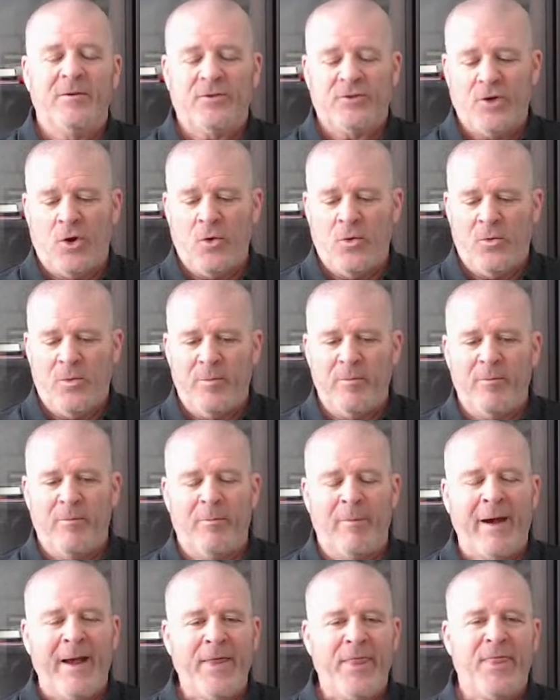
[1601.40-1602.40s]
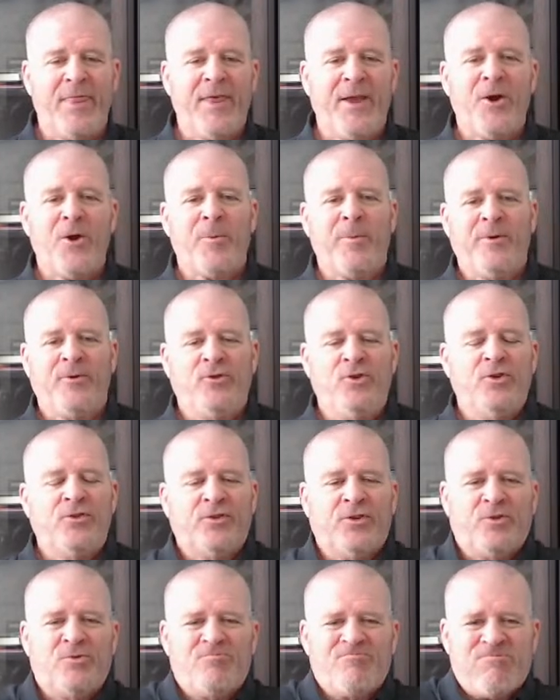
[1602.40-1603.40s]
So my therapist
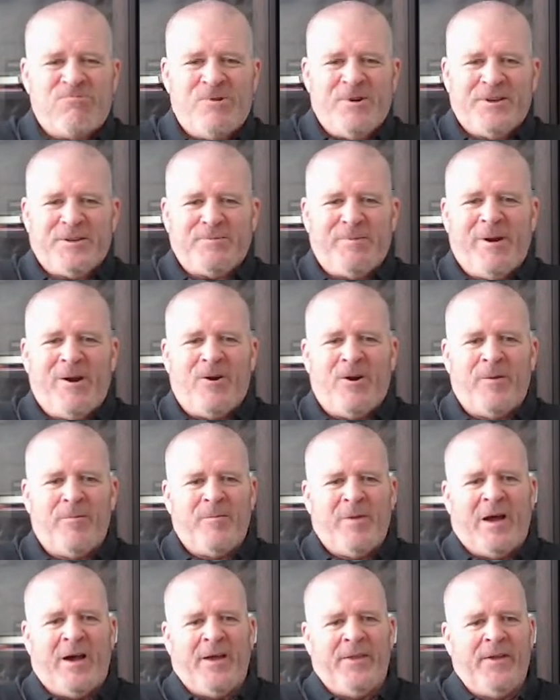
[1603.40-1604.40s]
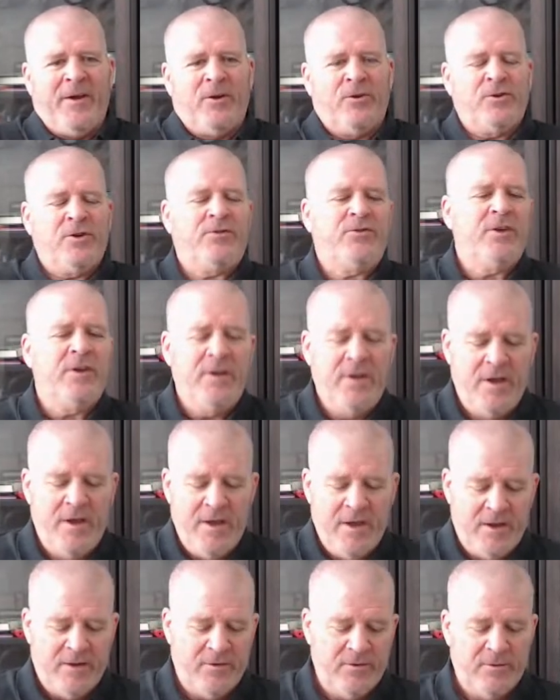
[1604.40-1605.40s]
used to twist my arm on there just to,
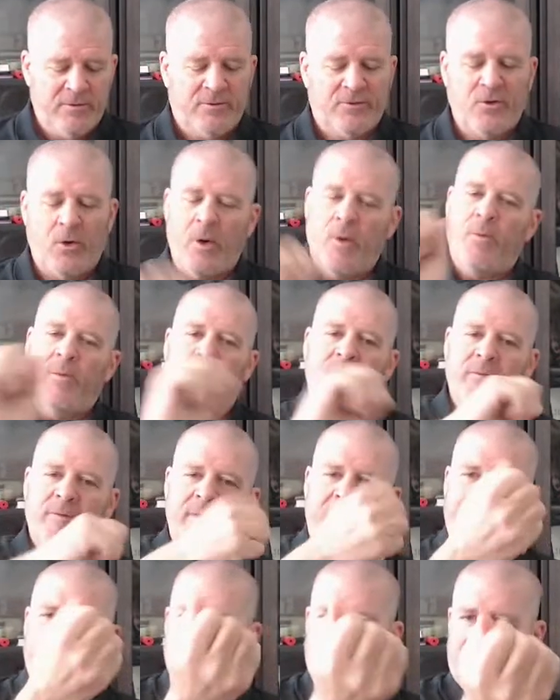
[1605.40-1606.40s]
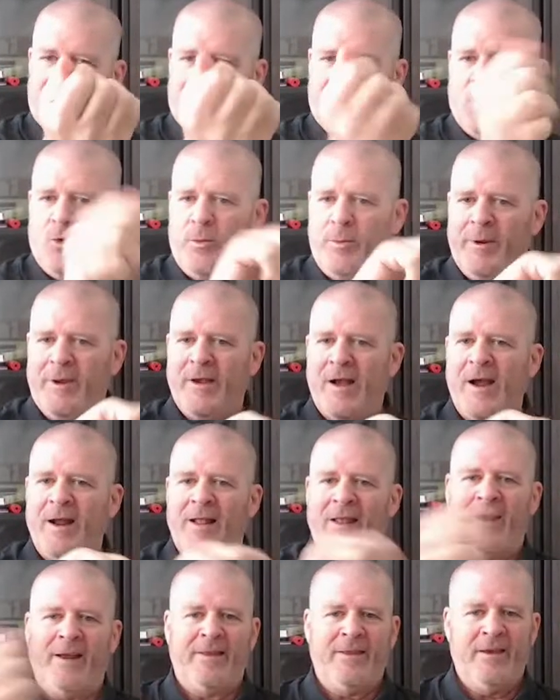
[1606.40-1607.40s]
so now, so it'd be kind
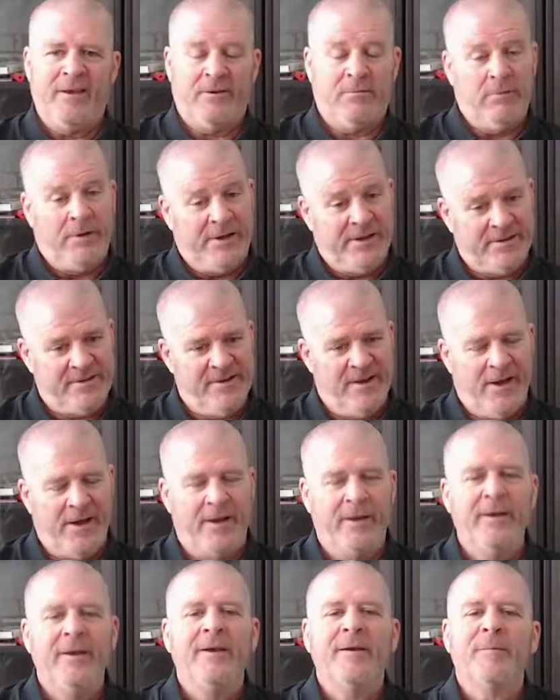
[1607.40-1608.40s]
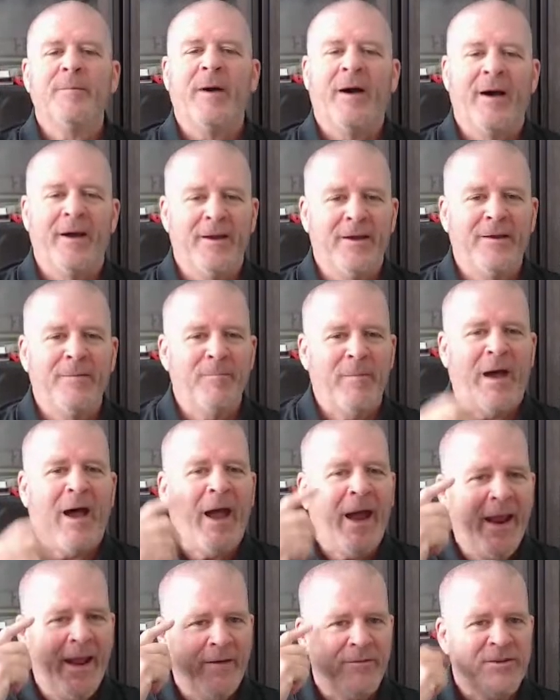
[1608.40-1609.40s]
of like this. Well, it's not. I
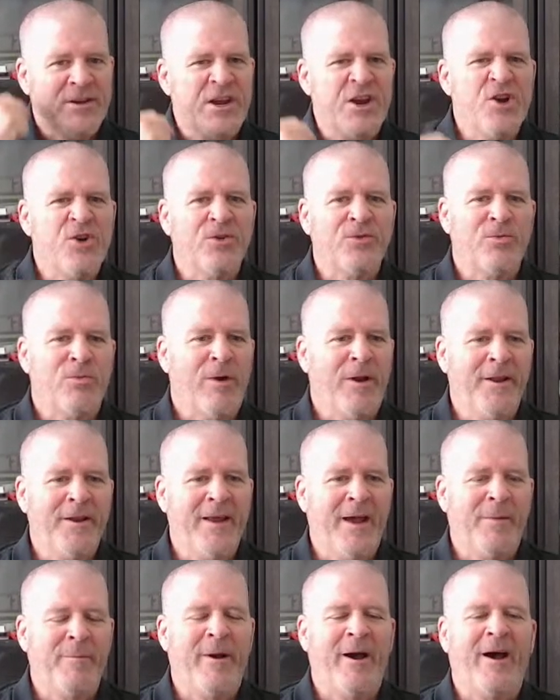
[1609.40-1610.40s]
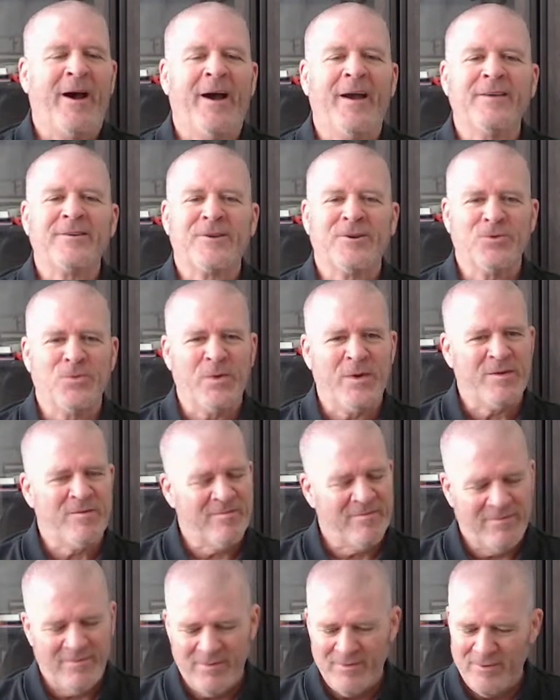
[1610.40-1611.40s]
had tears running down my eyes because
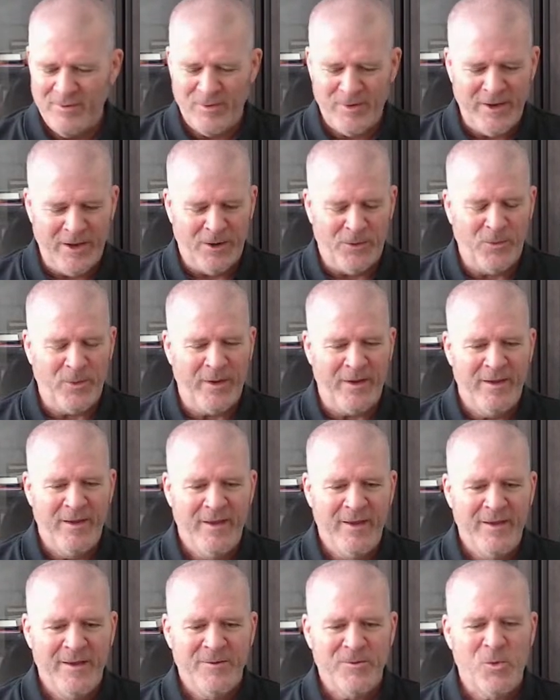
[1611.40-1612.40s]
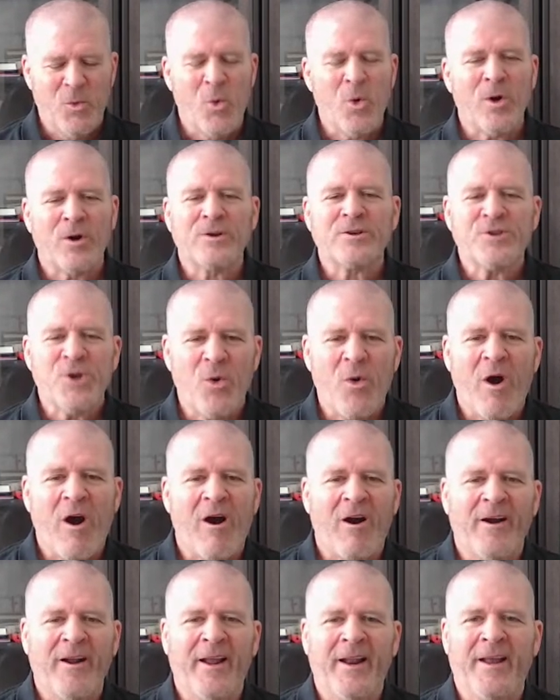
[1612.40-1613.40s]
we work so
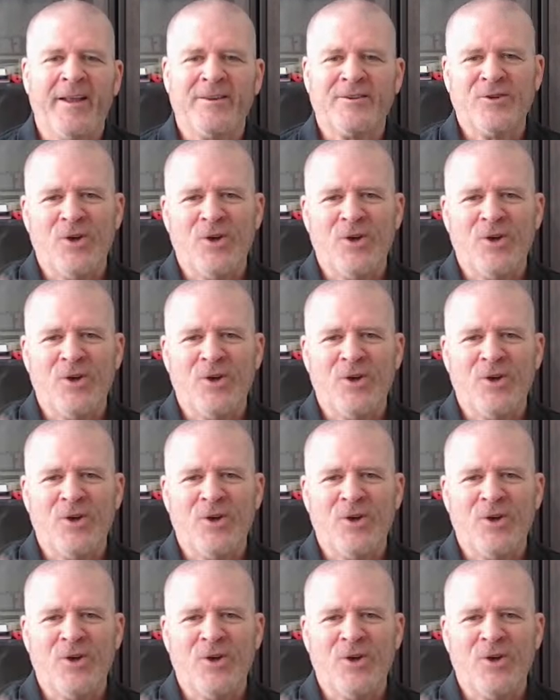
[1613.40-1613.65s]
hard at it.